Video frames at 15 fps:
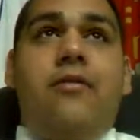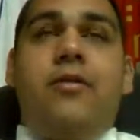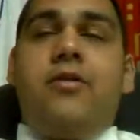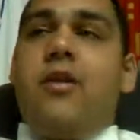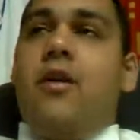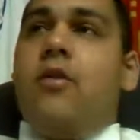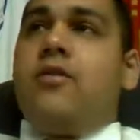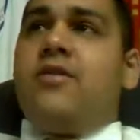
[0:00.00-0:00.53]

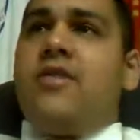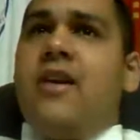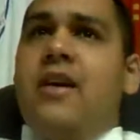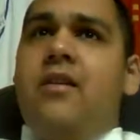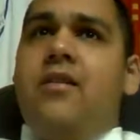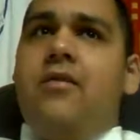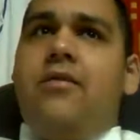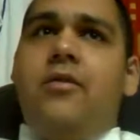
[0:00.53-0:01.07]
outside of the
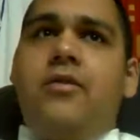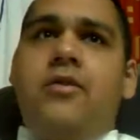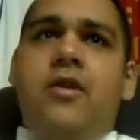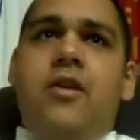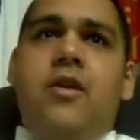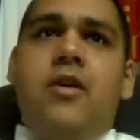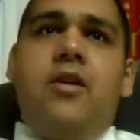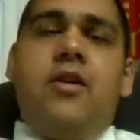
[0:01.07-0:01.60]
foot,
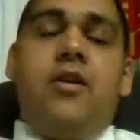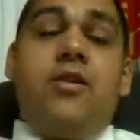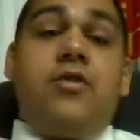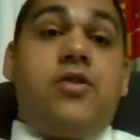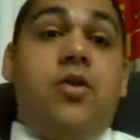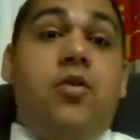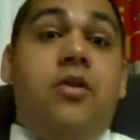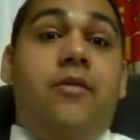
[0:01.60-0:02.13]
the sole
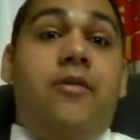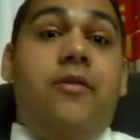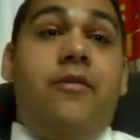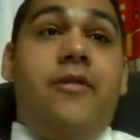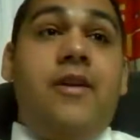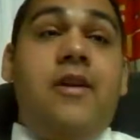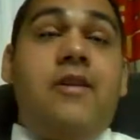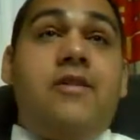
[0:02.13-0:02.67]
of your
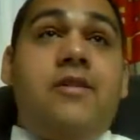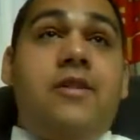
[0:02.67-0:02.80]
feet.